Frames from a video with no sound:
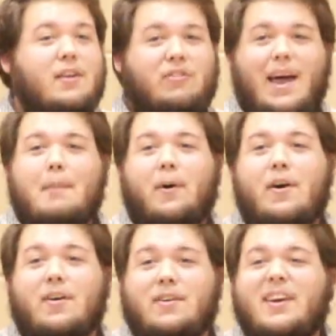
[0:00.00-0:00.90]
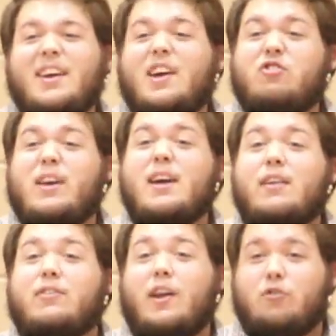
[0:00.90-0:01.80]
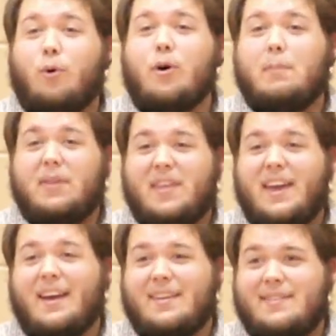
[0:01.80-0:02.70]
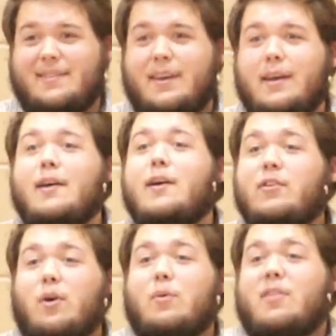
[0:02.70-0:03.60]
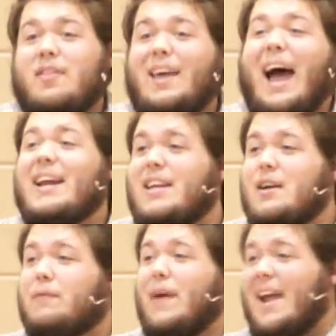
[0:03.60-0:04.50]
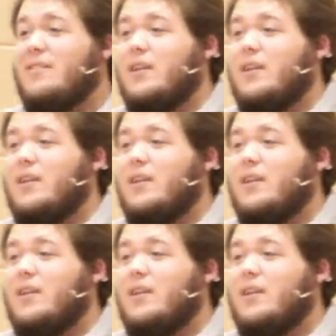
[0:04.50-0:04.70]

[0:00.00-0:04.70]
that part, because she had done such horrible things. So the idea of hands and